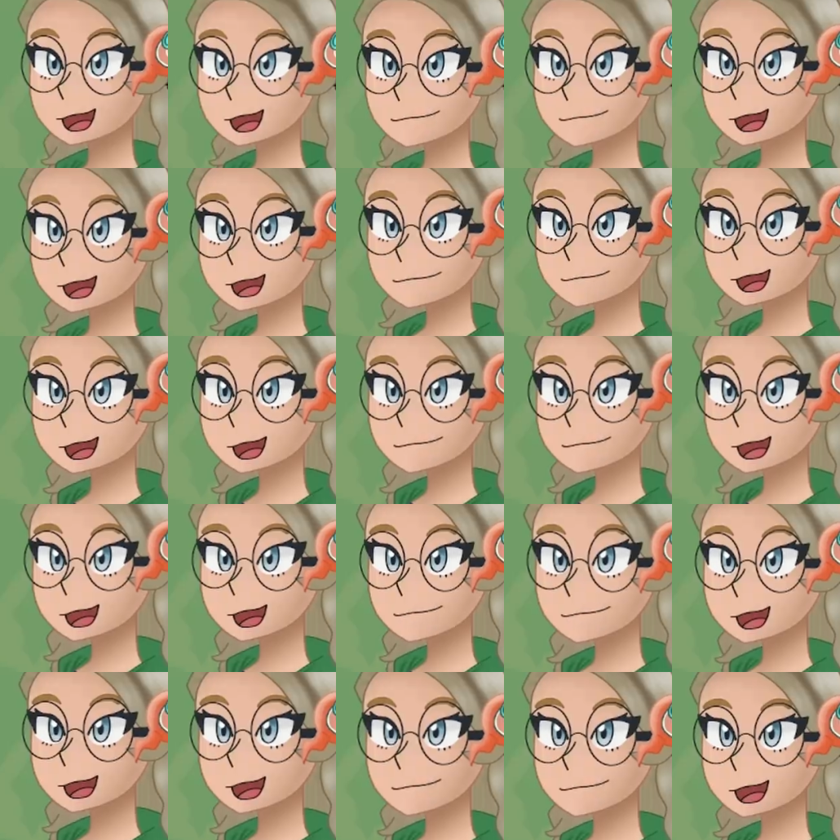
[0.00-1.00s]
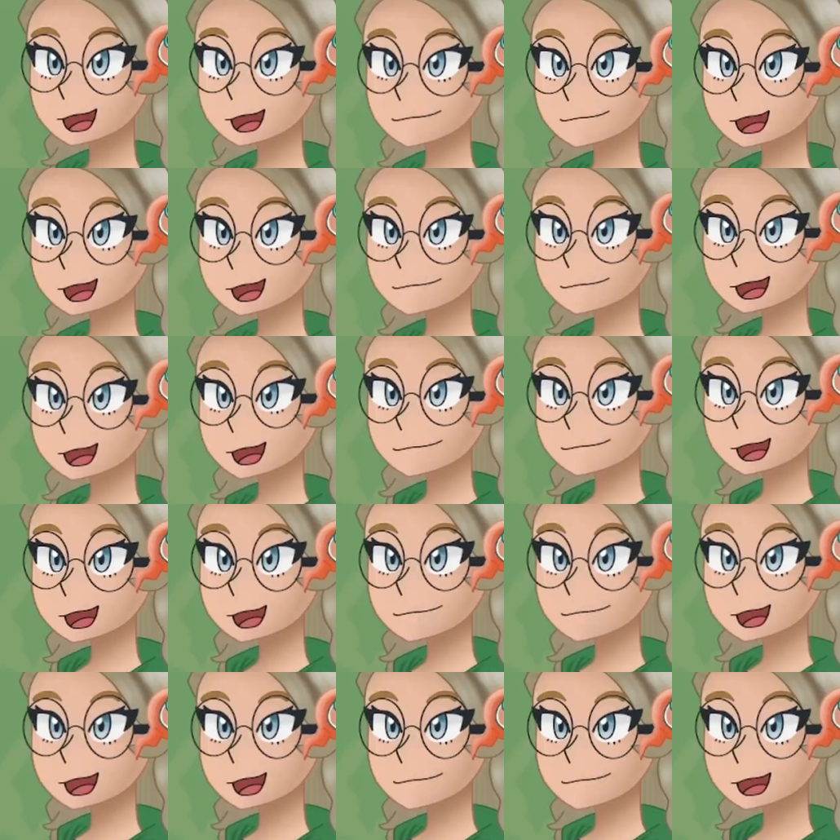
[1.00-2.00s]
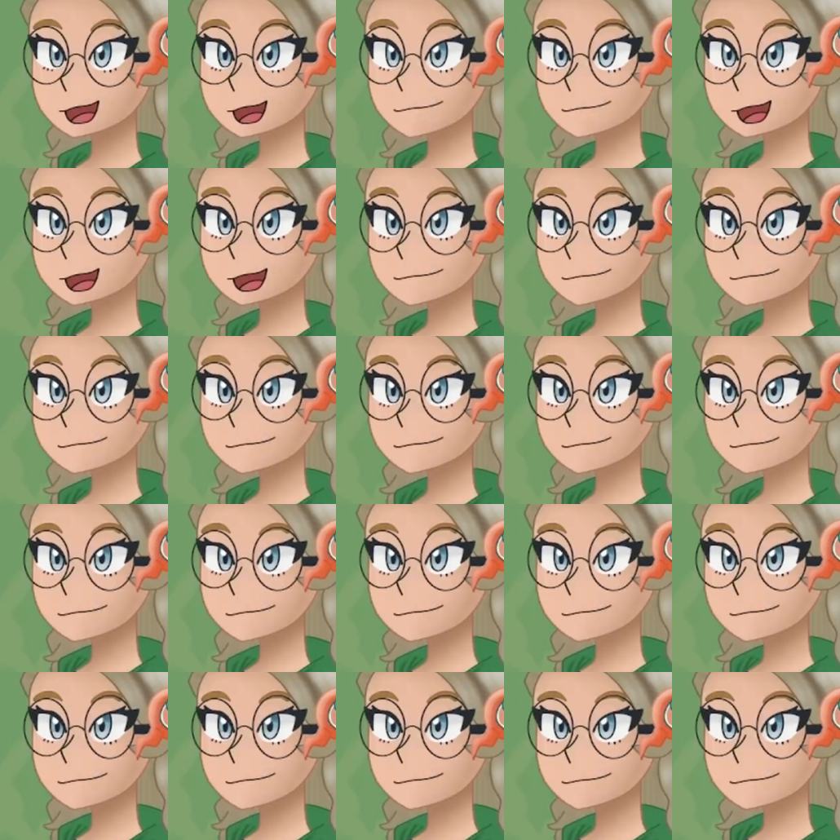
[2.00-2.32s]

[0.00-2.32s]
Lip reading: Honestly, that's probably the best this could have gone for